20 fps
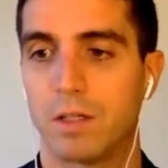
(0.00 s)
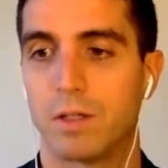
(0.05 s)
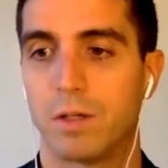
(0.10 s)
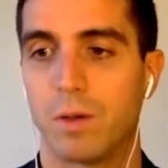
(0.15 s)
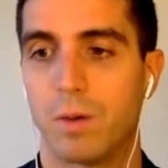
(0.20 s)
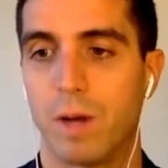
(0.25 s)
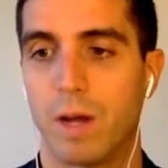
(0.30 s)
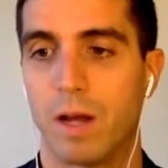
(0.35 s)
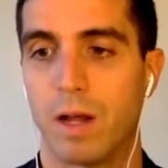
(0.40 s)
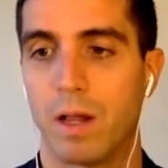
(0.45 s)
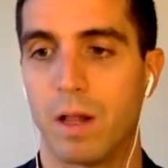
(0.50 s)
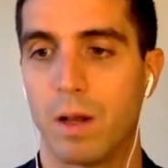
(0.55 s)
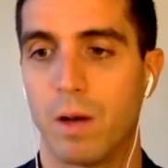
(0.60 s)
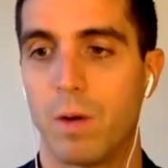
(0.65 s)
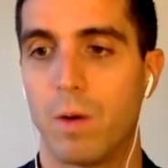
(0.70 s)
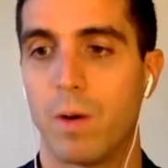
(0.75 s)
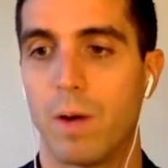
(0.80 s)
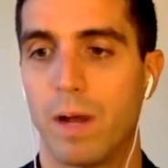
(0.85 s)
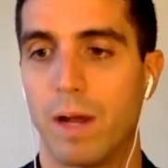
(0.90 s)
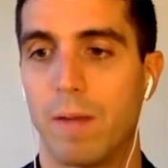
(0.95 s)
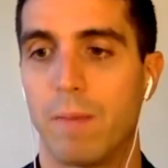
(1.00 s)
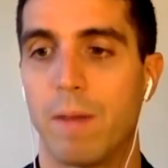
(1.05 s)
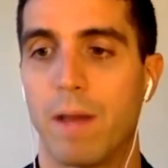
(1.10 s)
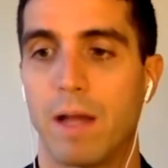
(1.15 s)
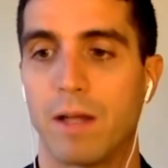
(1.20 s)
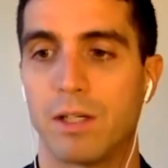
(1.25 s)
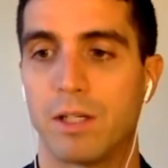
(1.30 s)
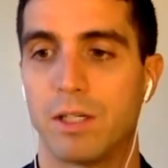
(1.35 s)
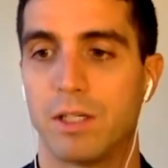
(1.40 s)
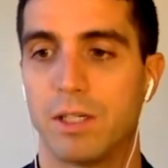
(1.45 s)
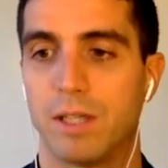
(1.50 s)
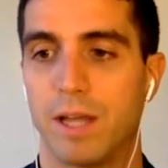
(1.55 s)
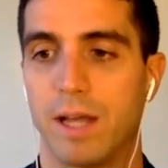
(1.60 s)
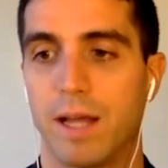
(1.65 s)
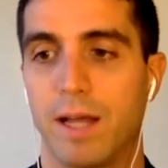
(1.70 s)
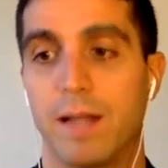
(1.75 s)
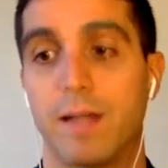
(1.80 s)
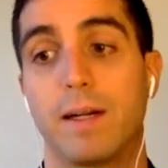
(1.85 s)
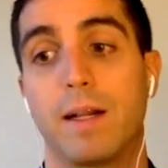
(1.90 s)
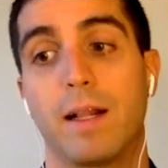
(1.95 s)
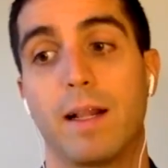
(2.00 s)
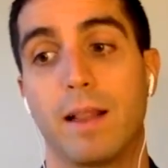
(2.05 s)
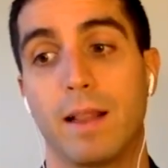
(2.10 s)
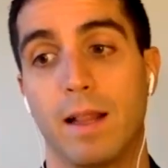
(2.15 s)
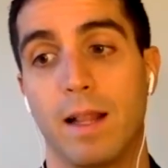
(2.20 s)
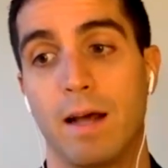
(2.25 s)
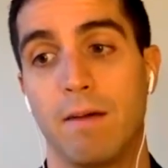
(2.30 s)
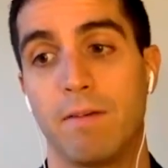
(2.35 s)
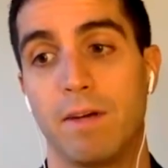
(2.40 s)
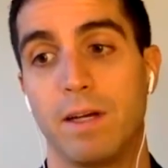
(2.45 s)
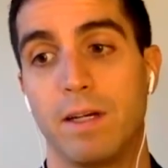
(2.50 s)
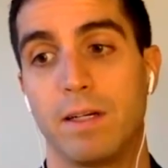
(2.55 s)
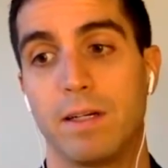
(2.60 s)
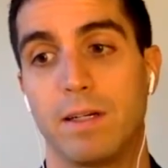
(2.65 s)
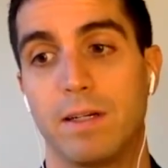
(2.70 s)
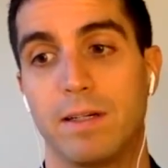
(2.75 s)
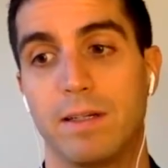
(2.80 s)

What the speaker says: So LOA matches that. Love it.